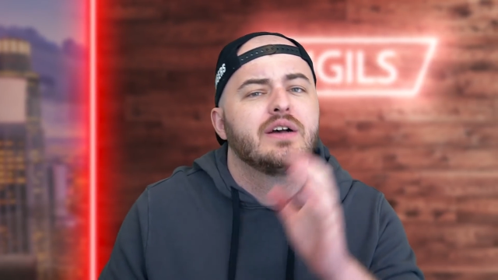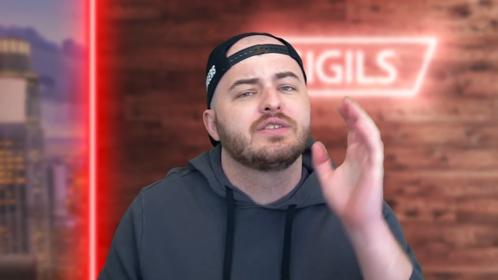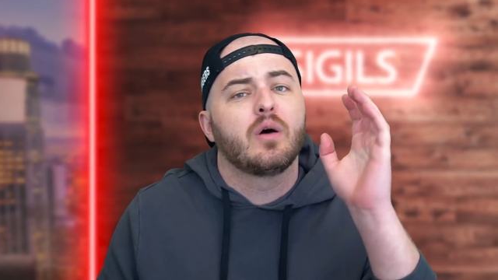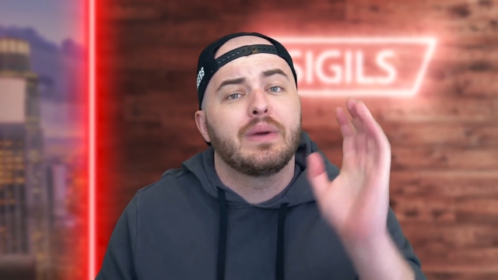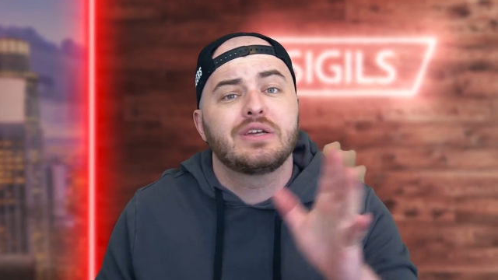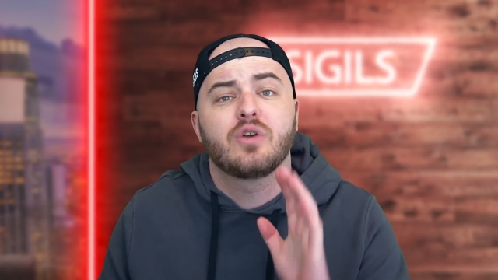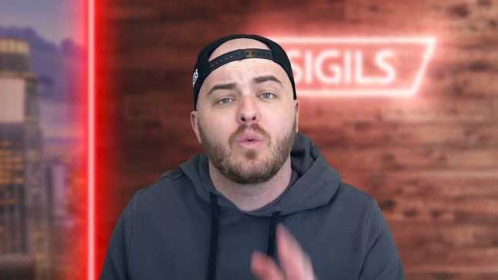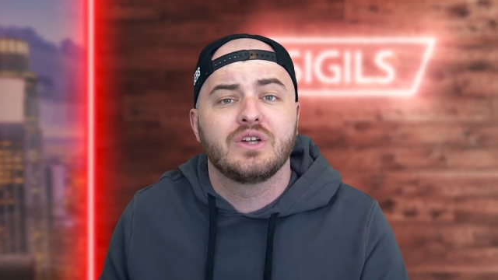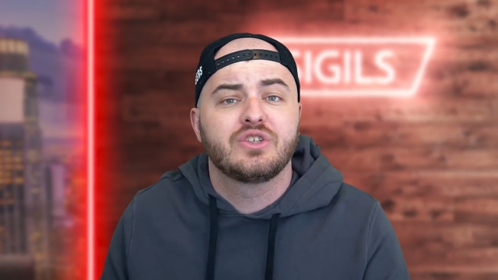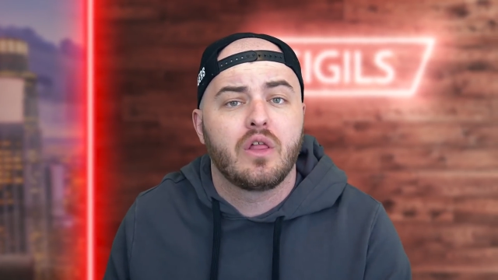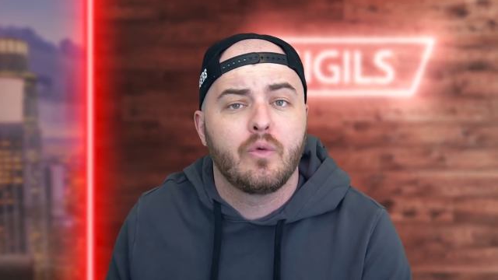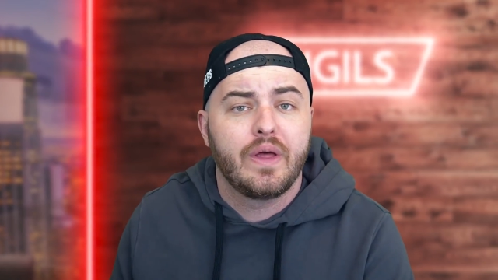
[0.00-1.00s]
so make sure to
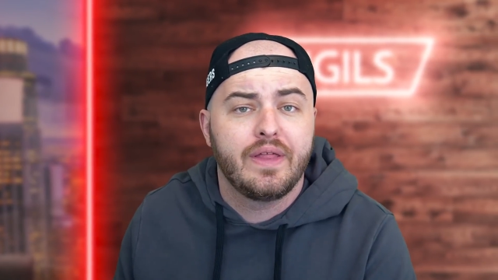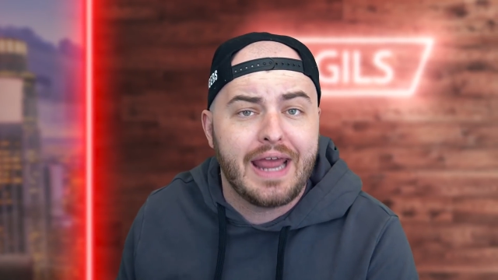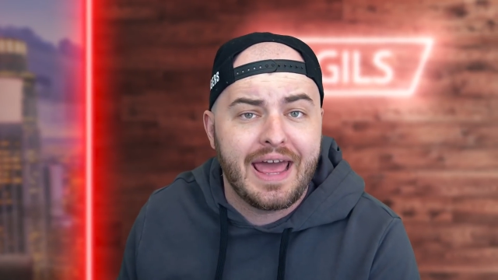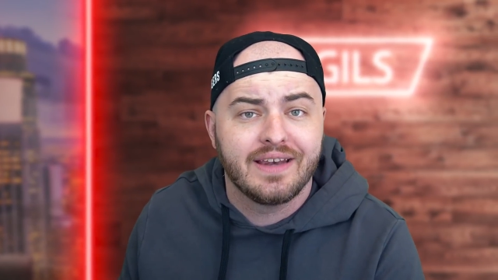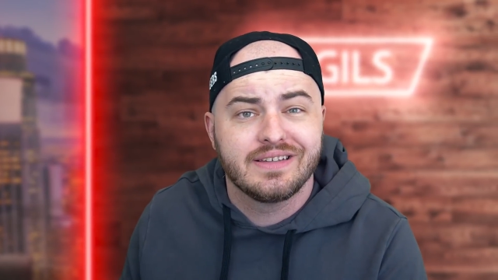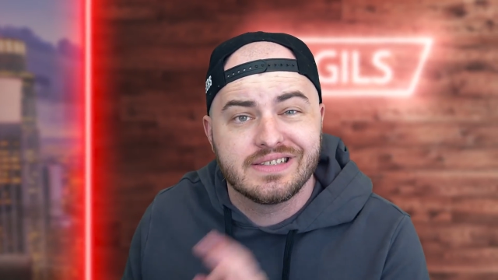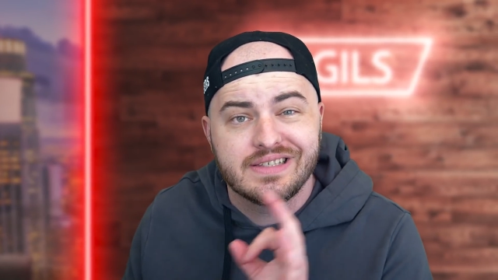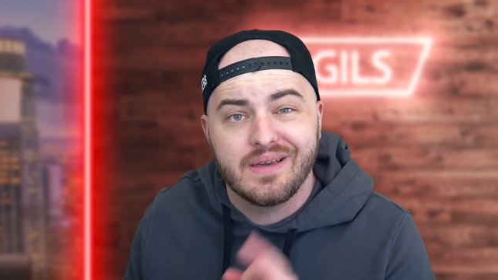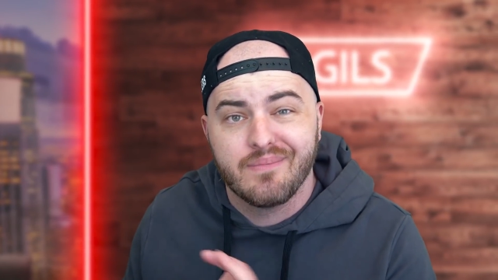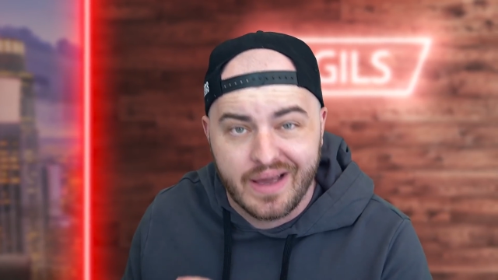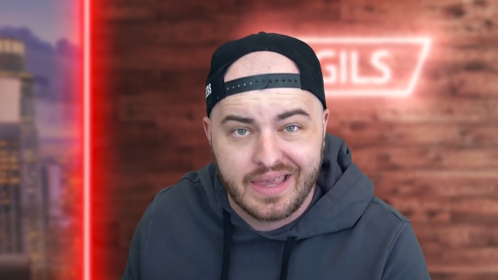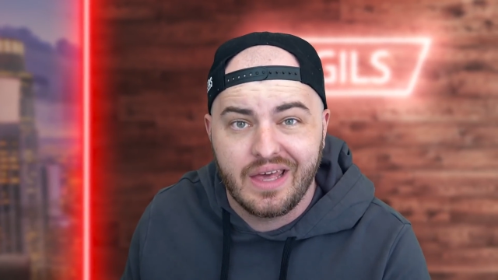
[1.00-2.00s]
watch all the way to the end to
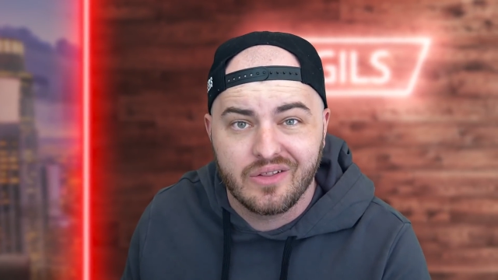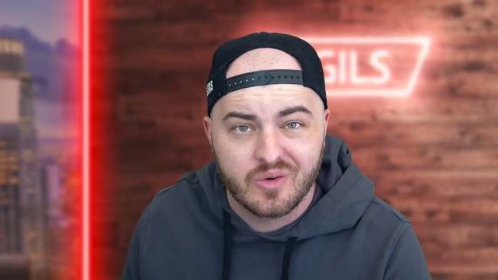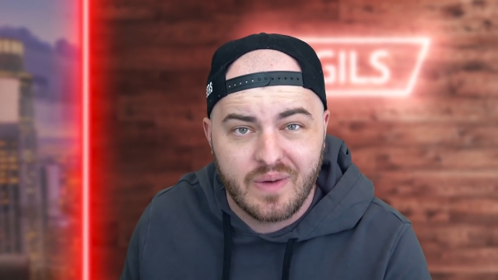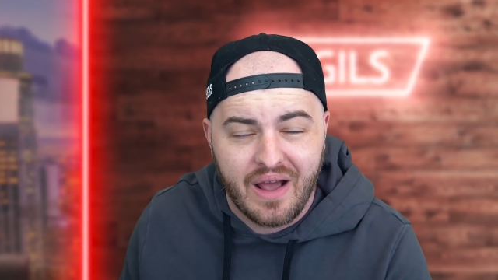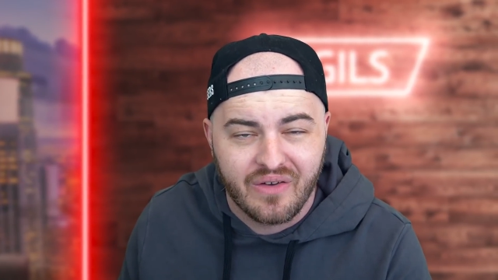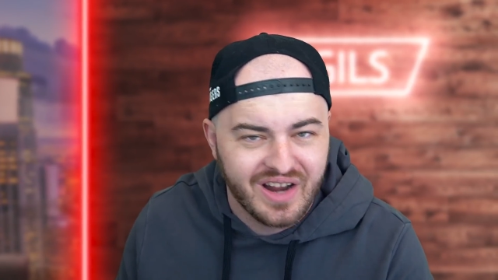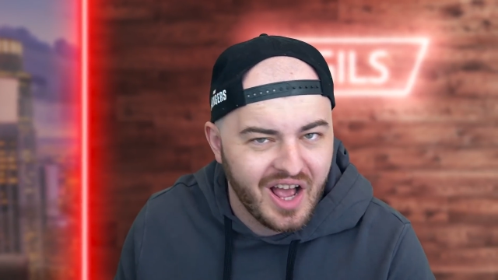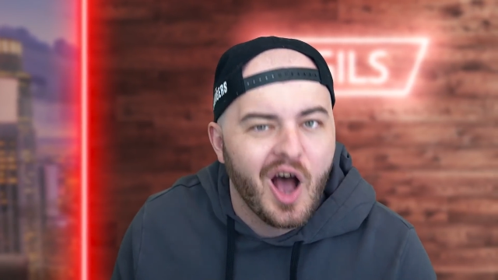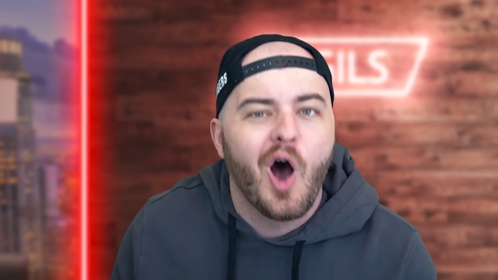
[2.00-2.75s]
see my killer round